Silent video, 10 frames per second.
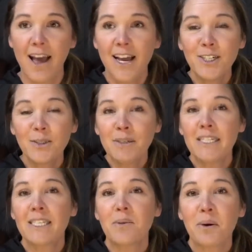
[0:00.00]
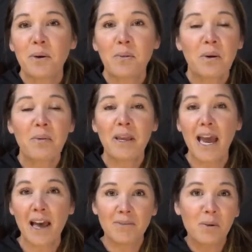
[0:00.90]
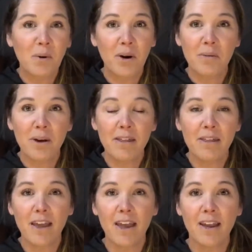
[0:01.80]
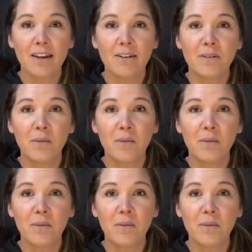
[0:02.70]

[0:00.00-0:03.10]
I just want to see what we have to work with and